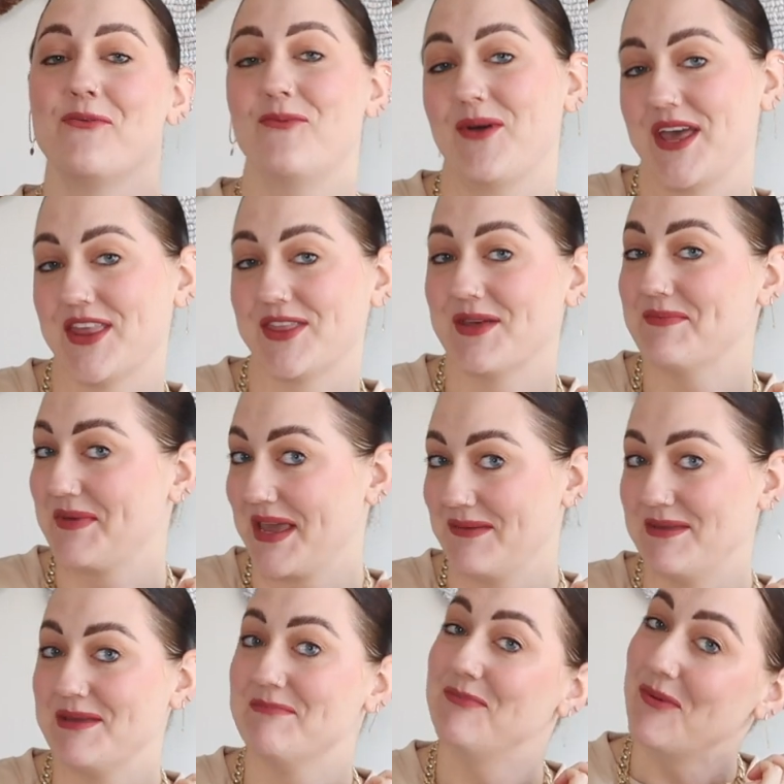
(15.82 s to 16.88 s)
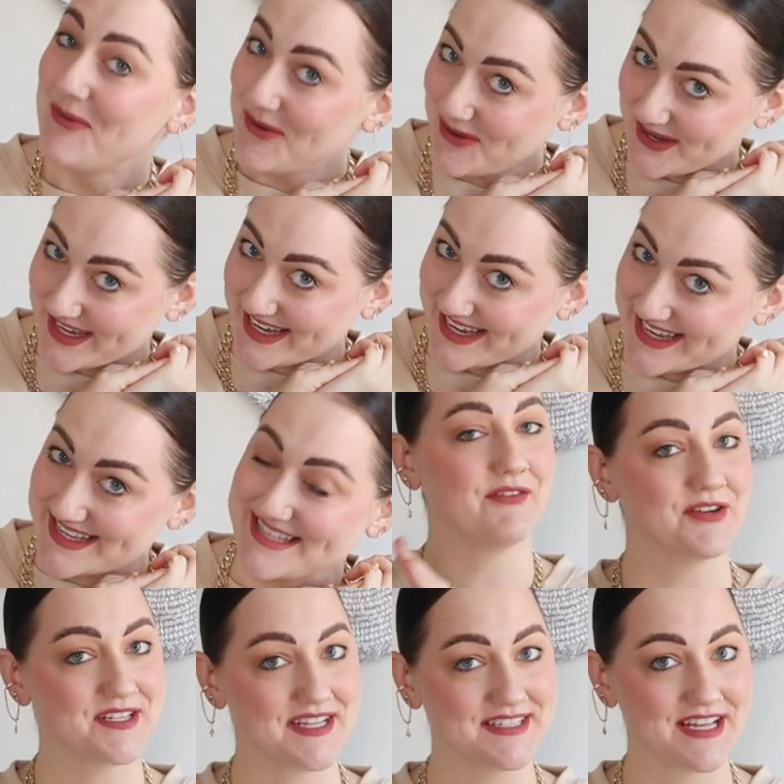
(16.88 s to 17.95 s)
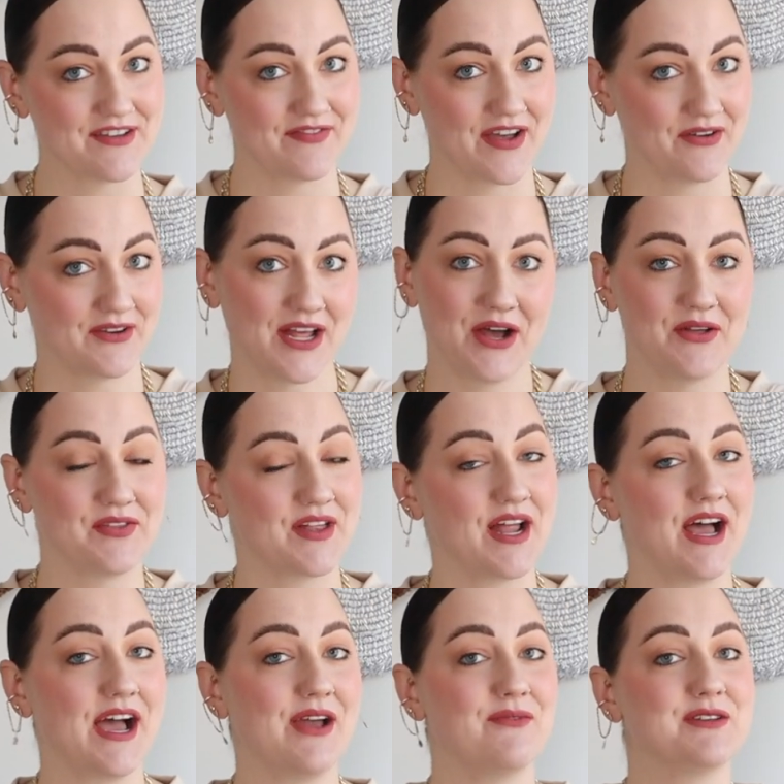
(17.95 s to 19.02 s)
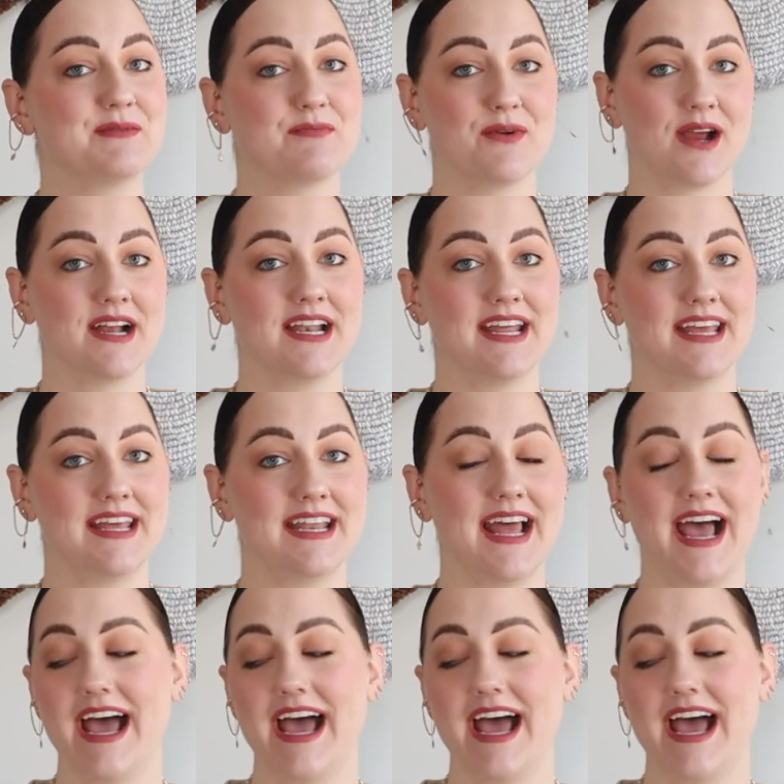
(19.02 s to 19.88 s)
with a baby boy. Ever since I found out that I was pregnant,